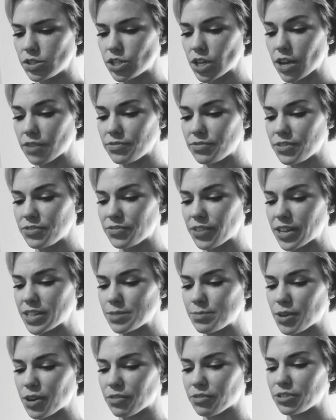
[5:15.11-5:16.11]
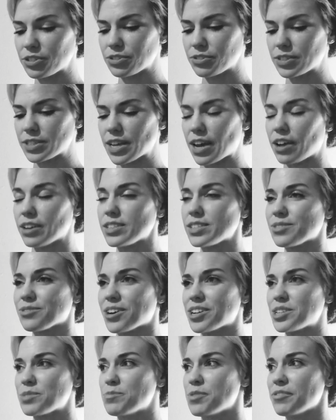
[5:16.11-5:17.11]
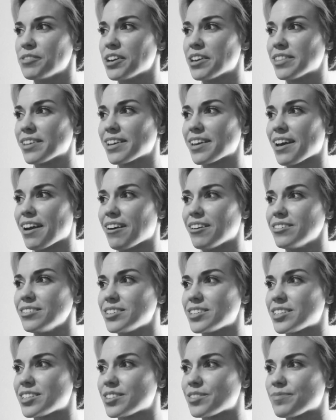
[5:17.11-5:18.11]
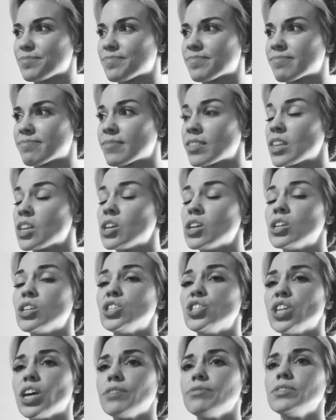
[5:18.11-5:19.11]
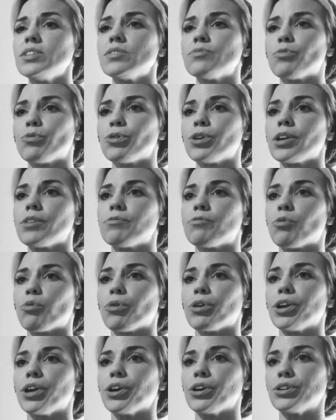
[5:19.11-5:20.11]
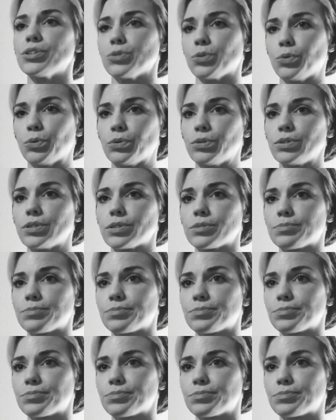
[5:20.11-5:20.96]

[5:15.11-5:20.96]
Jeff invites me over to his house to watch a movie on the couch. Jeff is 44 years old.